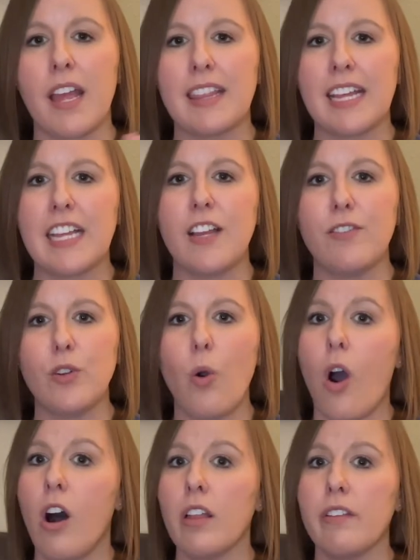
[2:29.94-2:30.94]
they give you
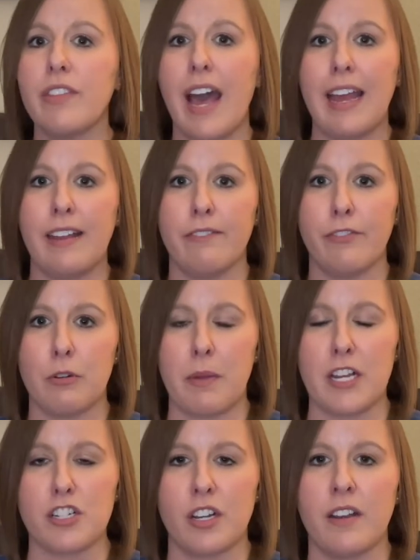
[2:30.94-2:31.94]
all of that
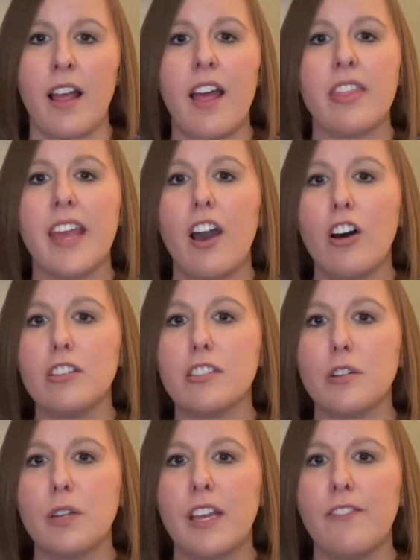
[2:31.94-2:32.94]
information. They
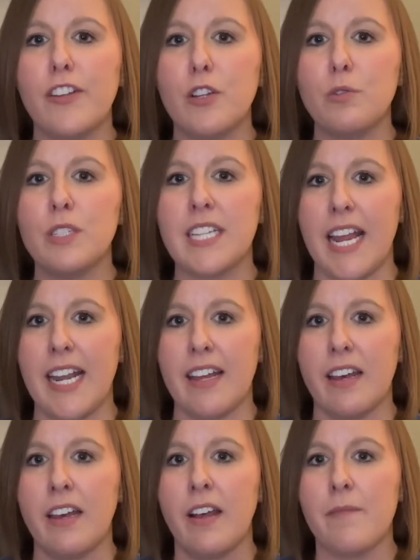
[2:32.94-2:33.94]
also give you
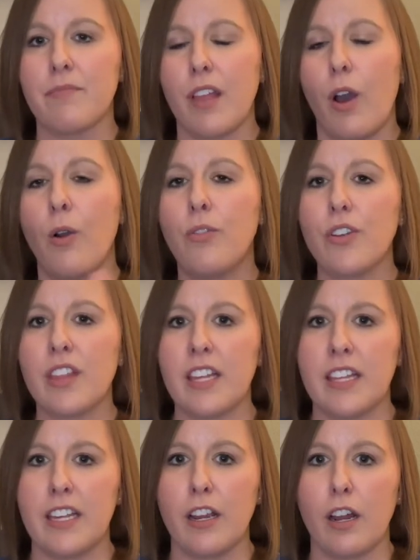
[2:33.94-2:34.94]
data over the
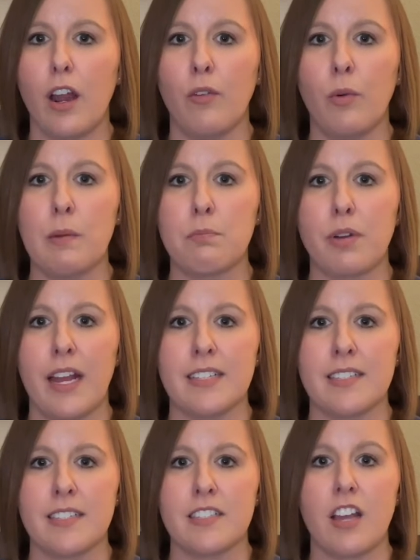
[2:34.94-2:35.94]
year of when
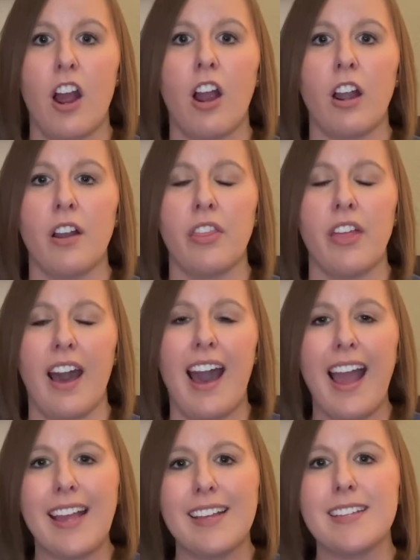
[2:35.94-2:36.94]
prices are the
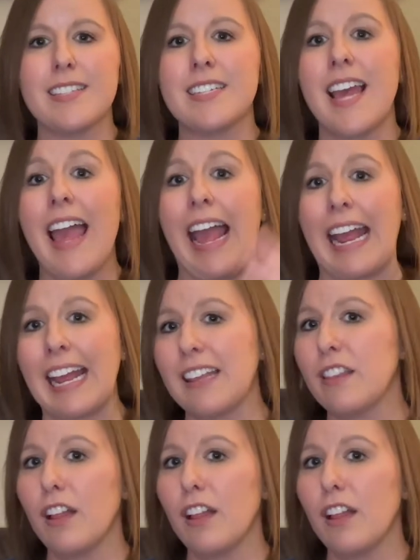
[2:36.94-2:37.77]
highest and the